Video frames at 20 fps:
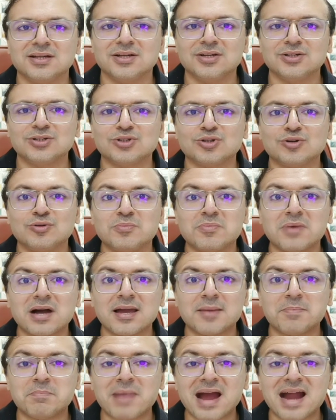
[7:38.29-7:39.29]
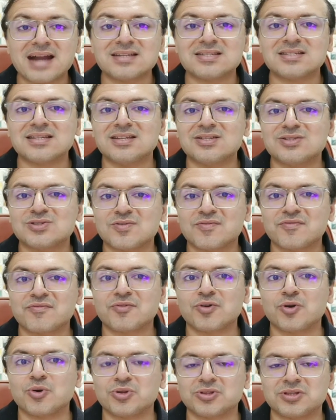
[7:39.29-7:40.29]
So my bad sense of
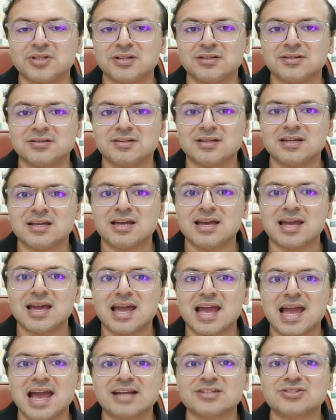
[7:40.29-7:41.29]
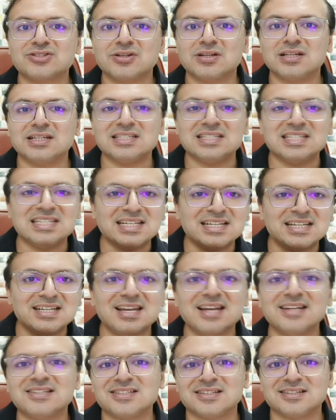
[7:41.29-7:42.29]
clothing actually
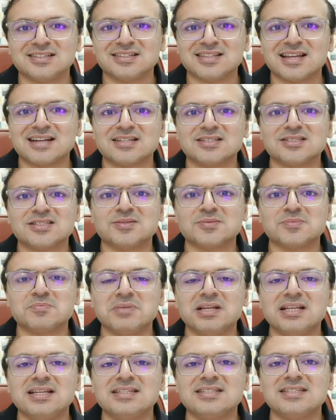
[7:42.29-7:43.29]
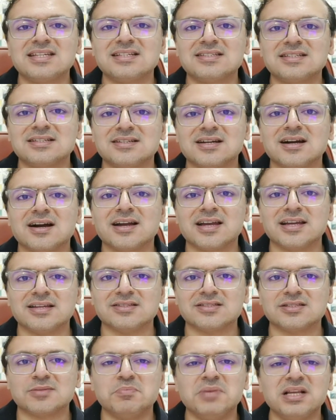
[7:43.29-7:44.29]
negated, that is militated against.